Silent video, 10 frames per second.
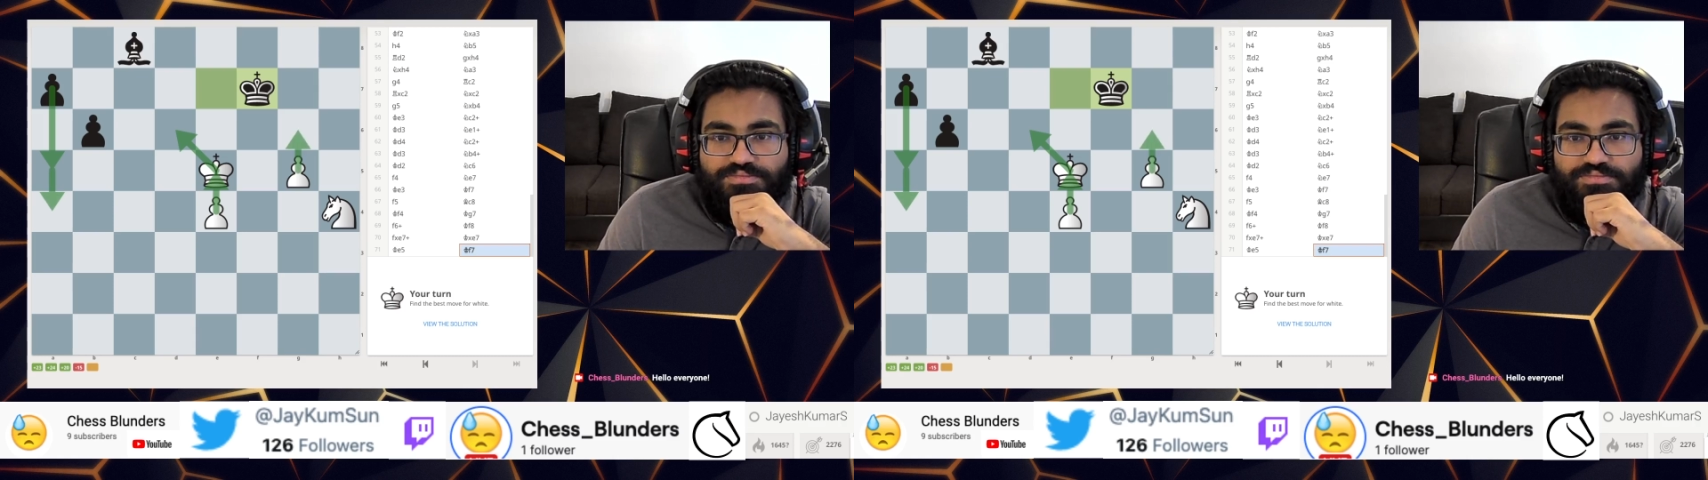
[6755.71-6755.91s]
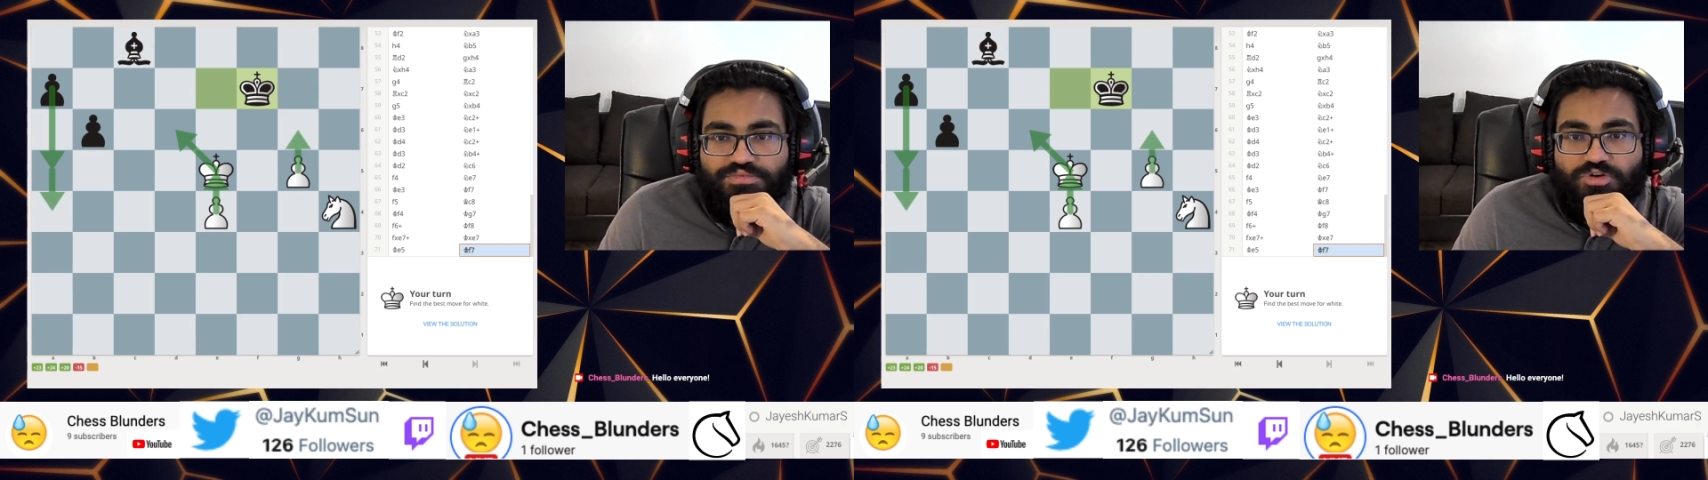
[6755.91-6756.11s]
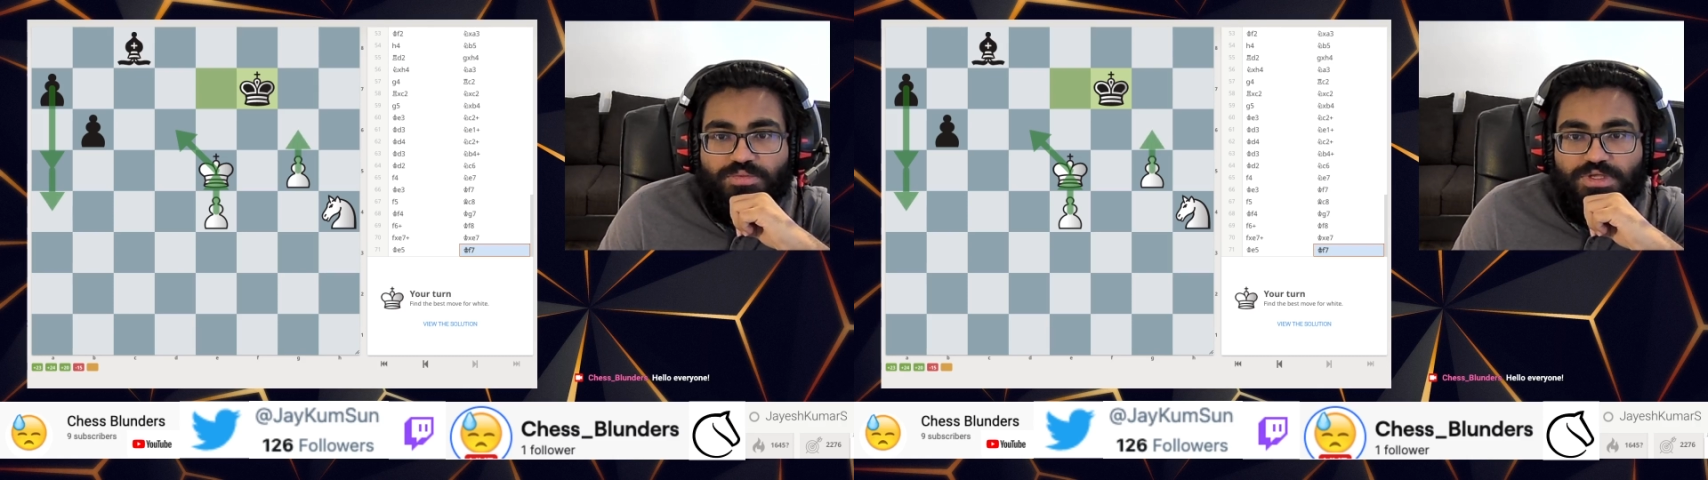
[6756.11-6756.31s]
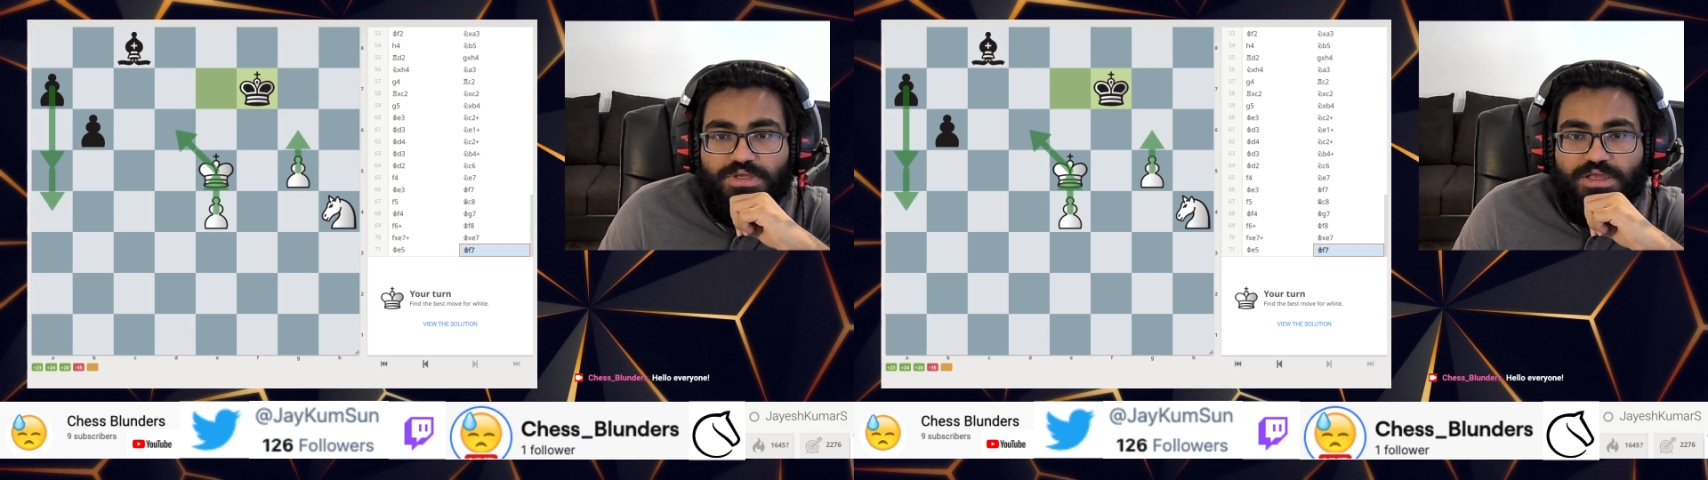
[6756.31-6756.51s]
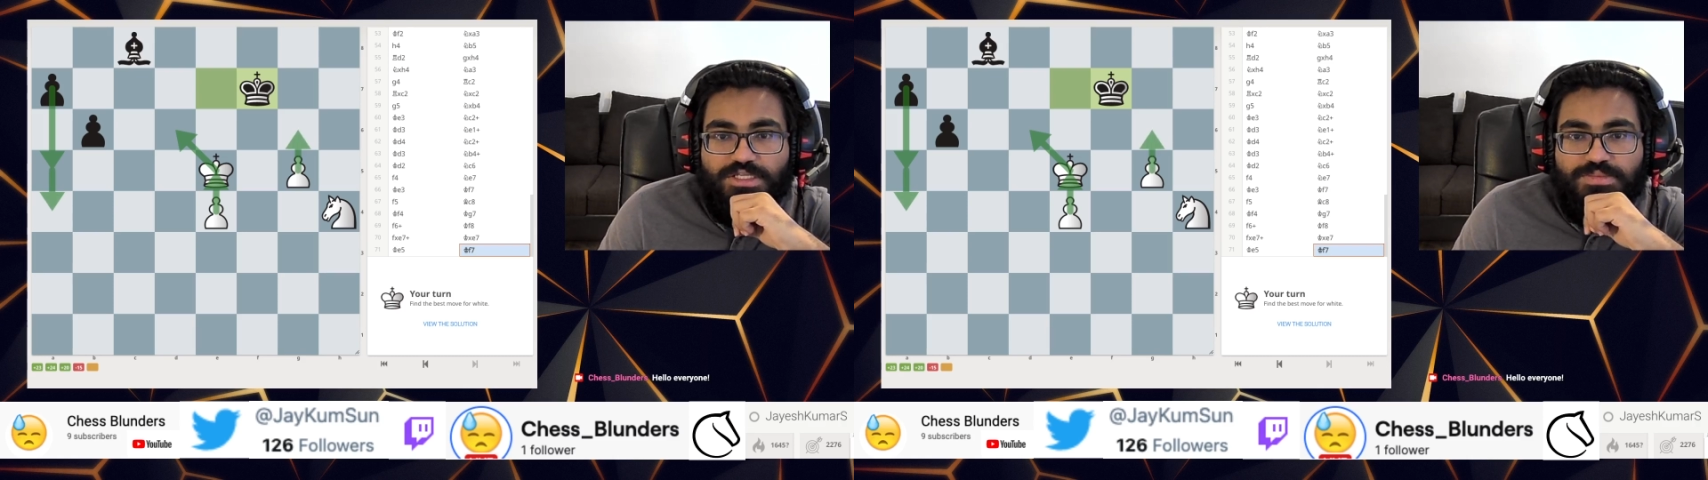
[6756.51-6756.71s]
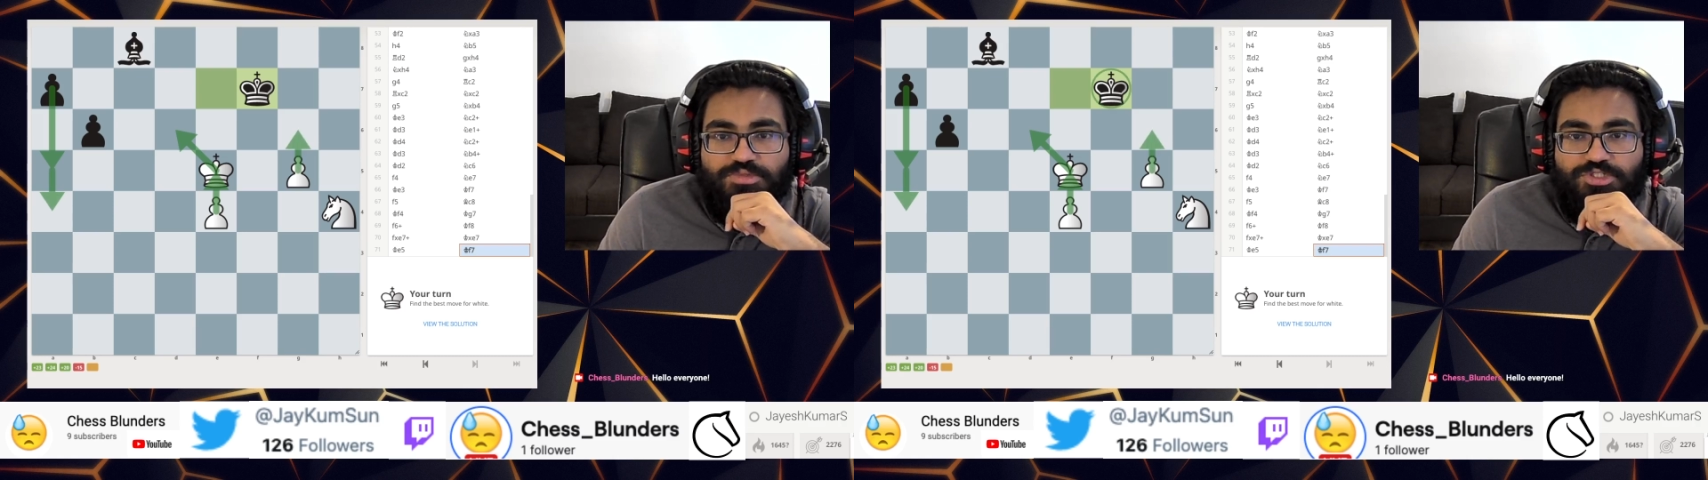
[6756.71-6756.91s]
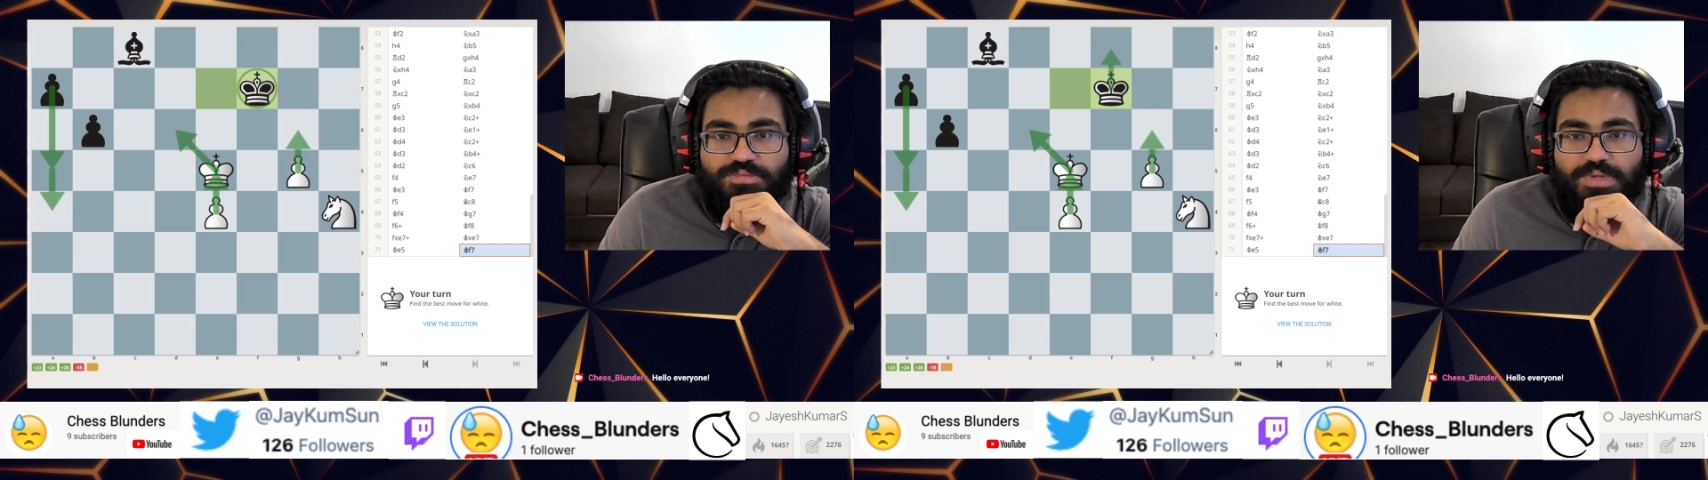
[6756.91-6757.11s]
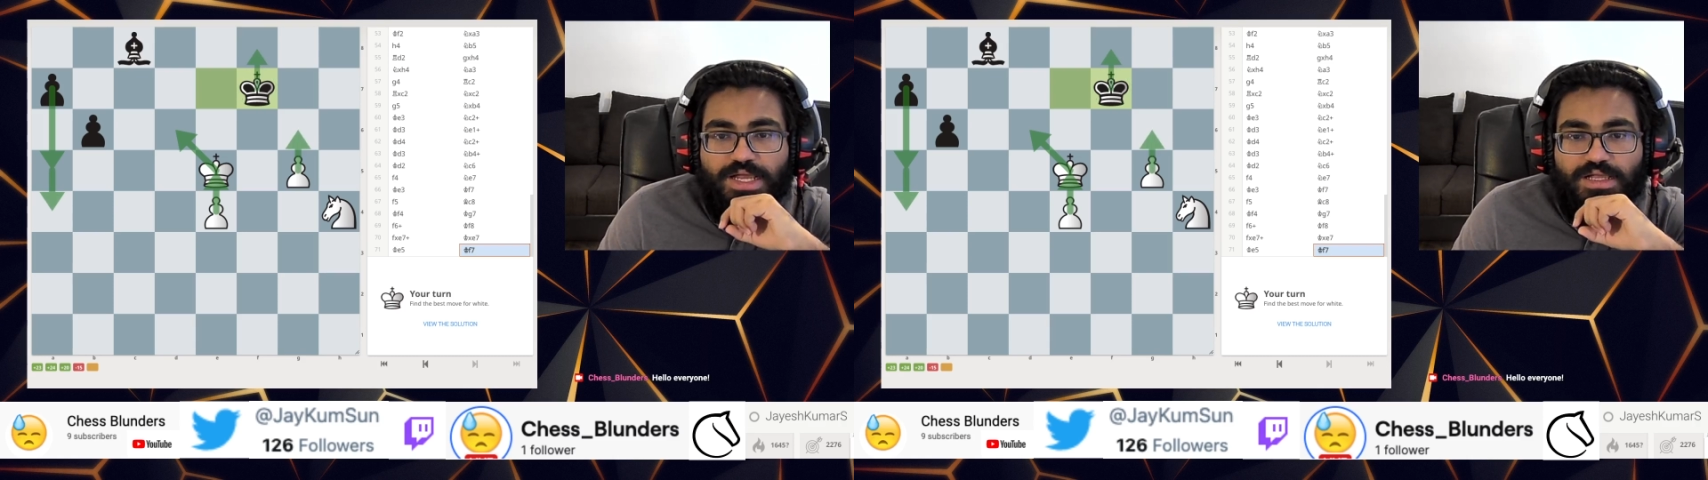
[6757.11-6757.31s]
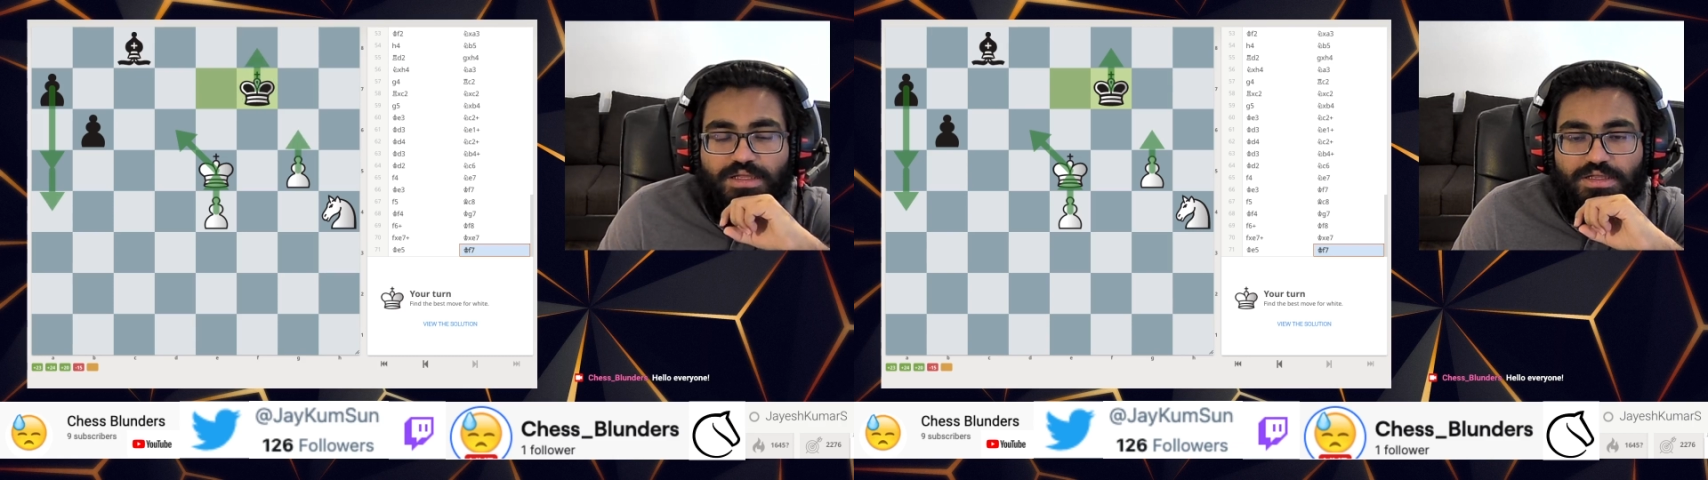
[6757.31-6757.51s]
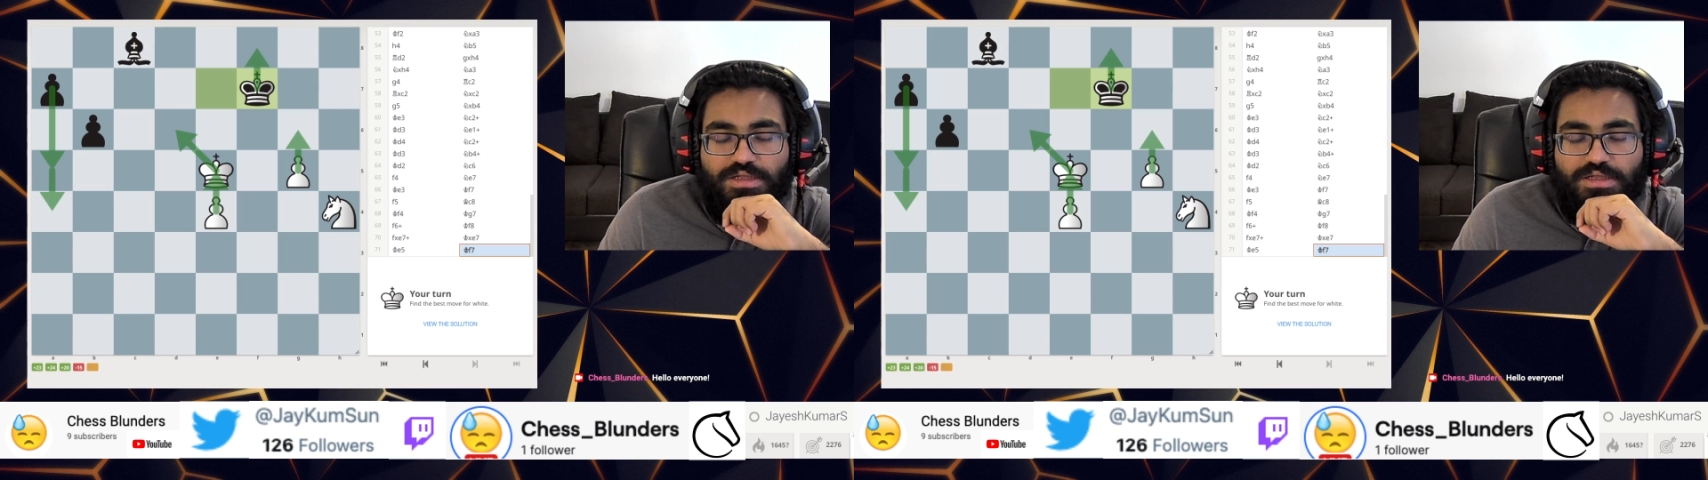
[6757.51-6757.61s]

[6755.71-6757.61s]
Probably king is pushed back.